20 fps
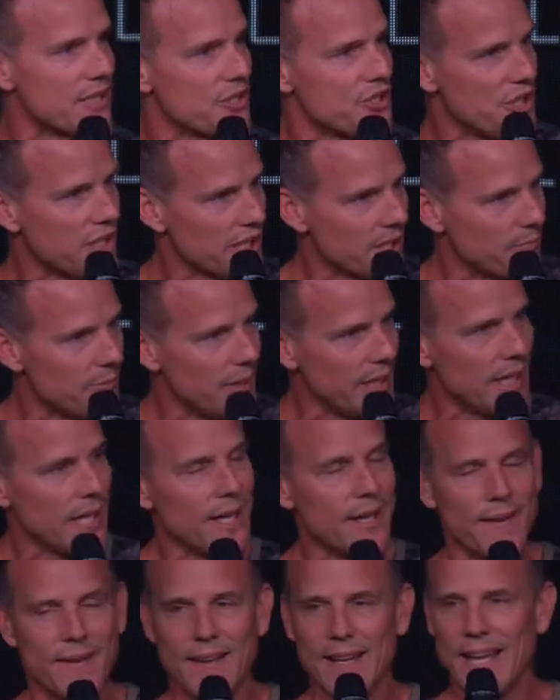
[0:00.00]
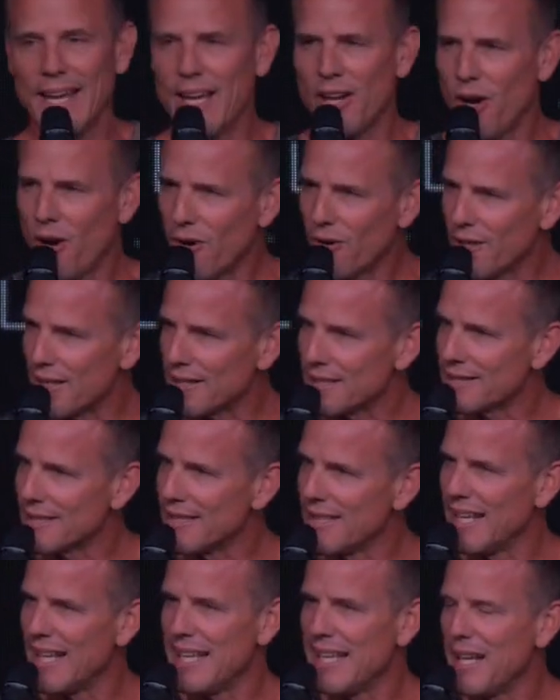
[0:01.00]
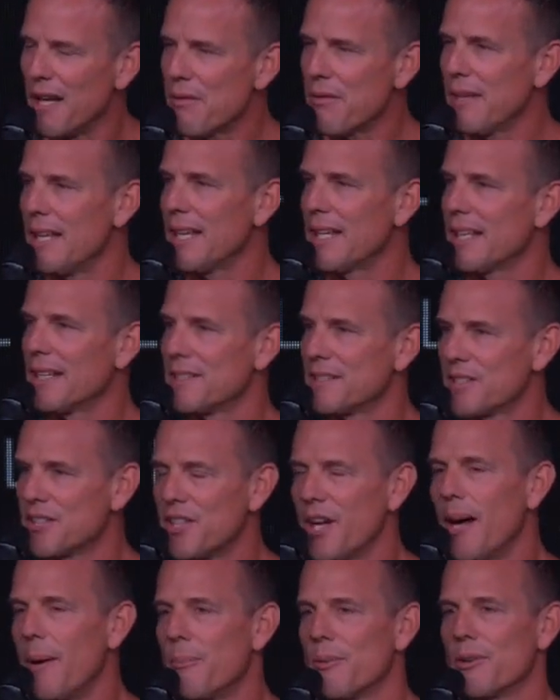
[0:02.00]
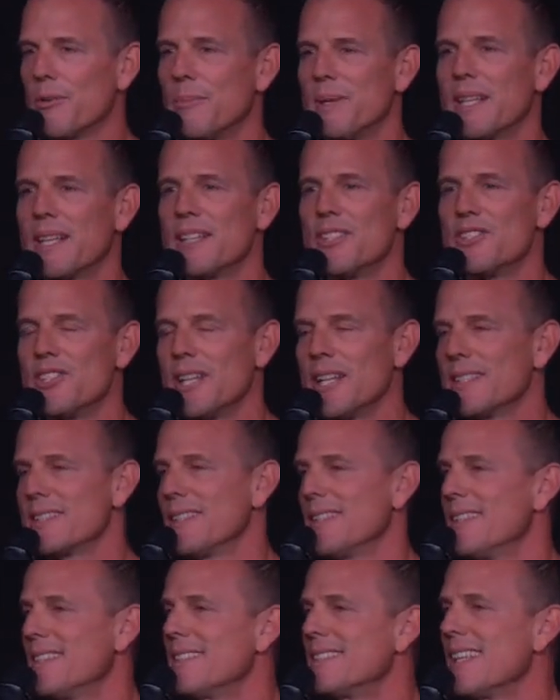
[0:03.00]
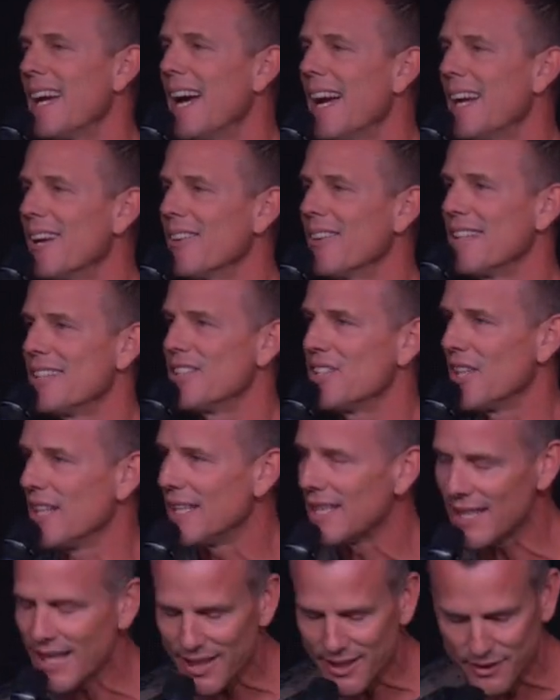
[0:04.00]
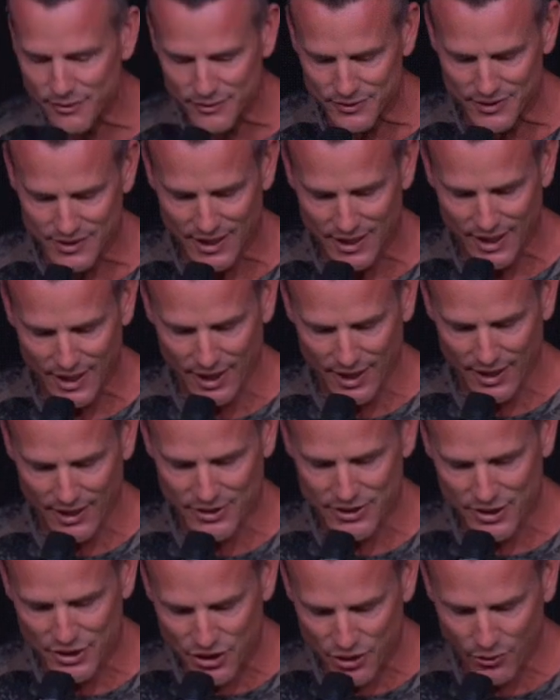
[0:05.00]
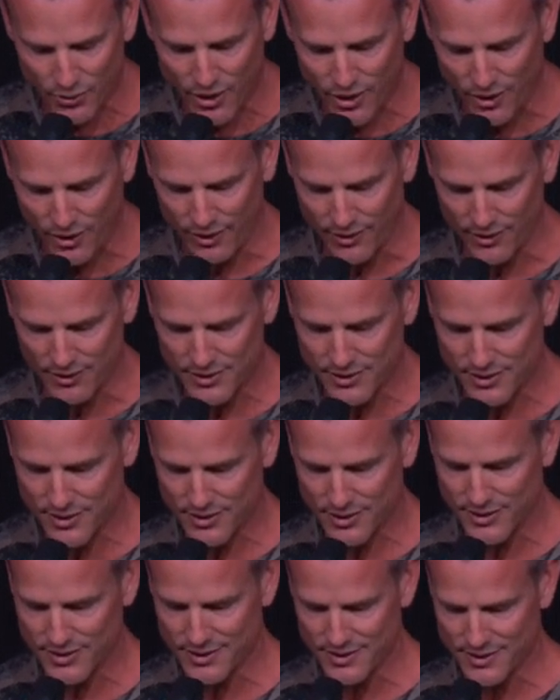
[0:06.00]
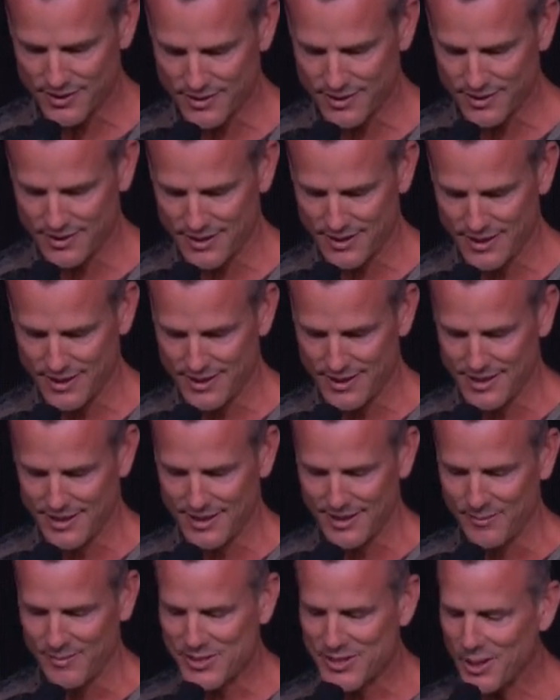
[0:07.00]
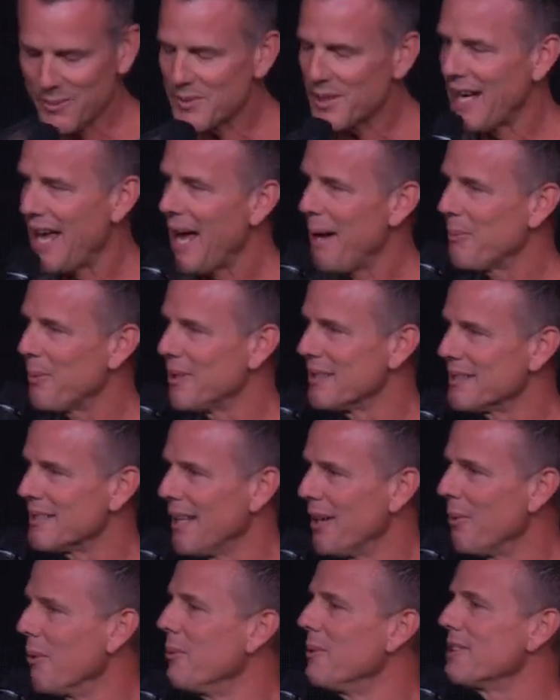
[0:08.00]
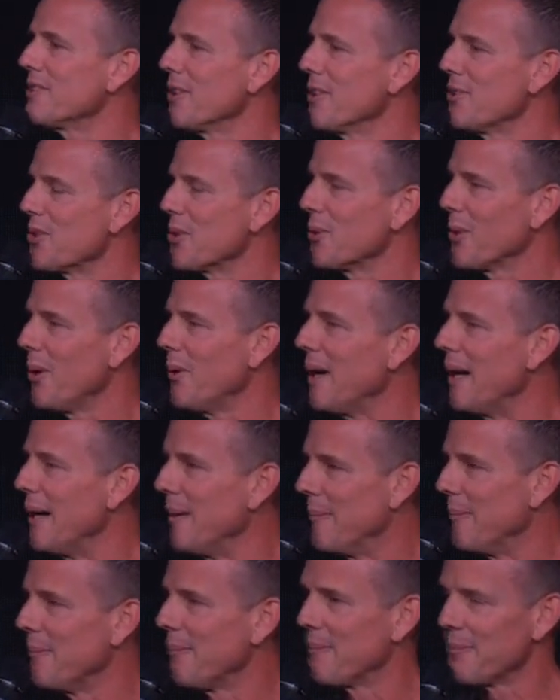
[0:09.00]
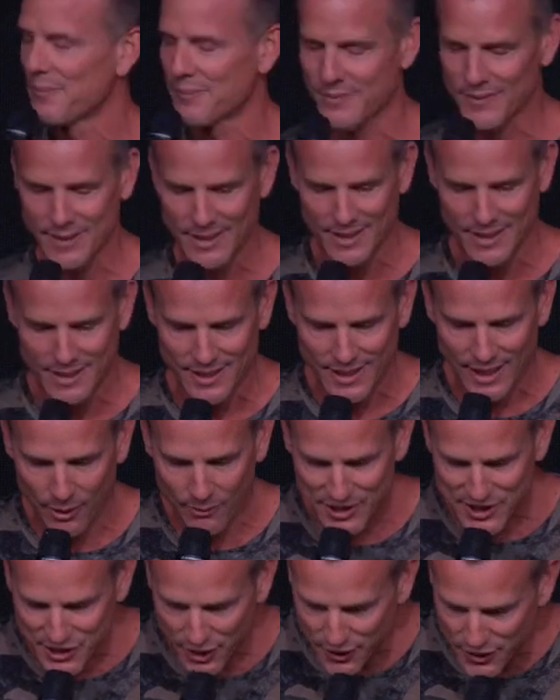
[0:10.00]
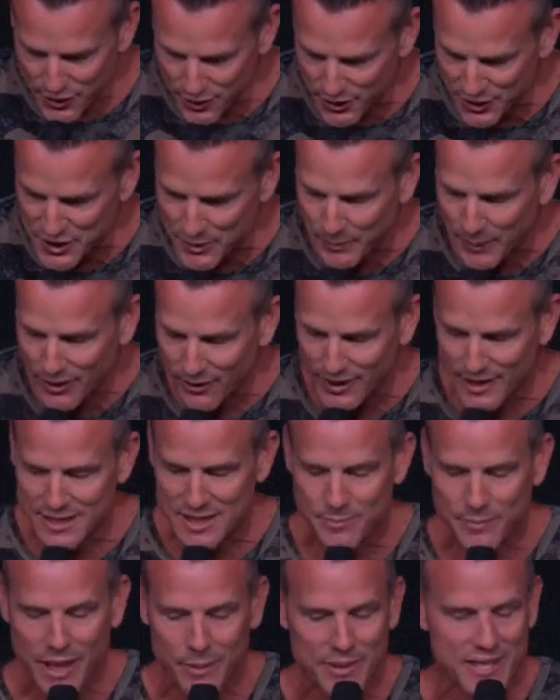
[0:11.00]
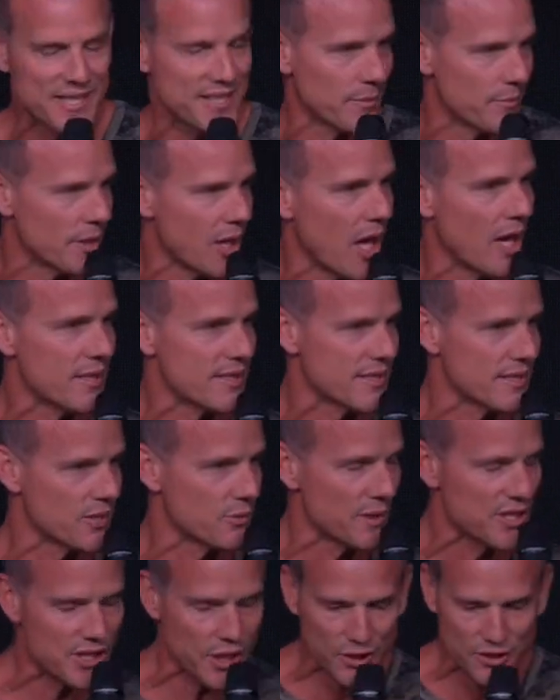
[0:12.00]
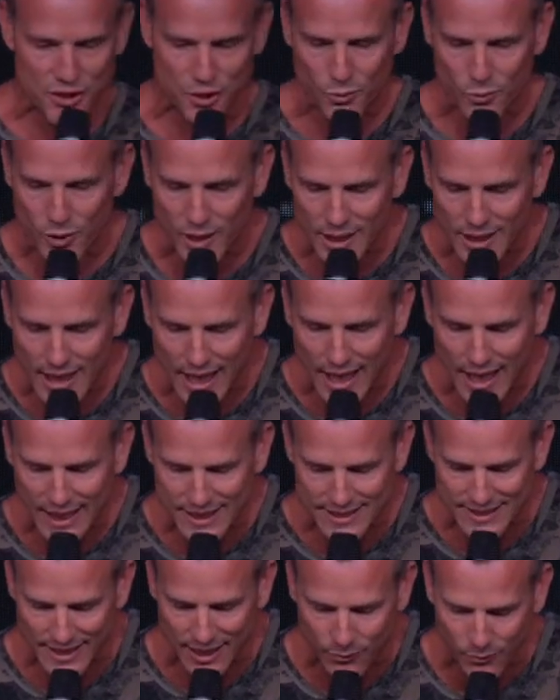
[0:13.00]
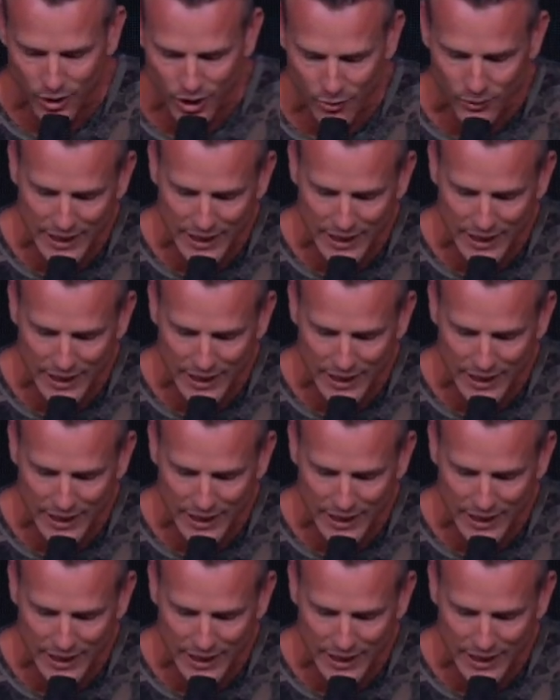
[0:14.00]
that she can be an artist and that nothing can stop her because she has a desire and she loves to do art. But something happens, huh, when we start to grow up. And we start to experience maybe some losses. We start to realize that where